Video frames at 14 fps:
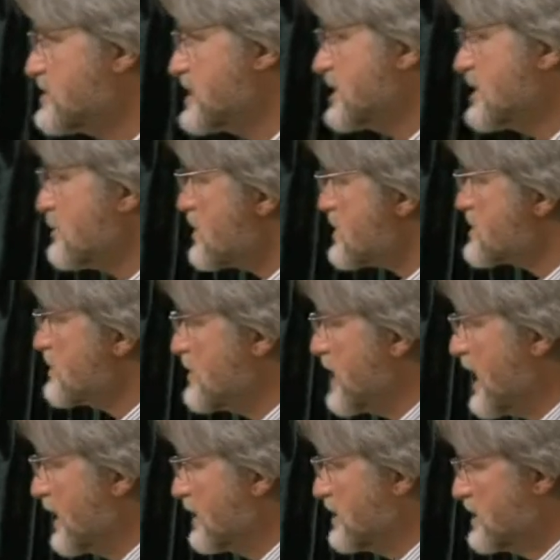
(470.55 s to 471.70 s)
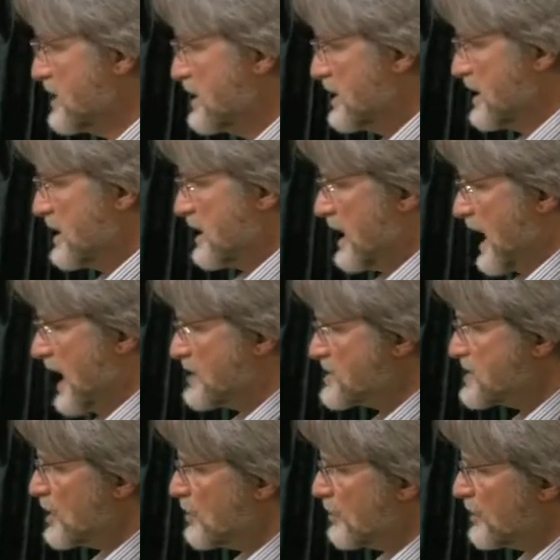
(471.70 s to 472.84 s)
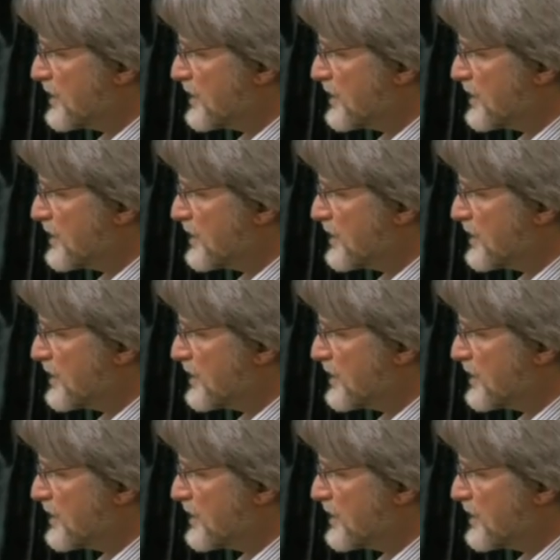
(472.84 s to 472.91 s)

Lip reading: seen the worst of that. And so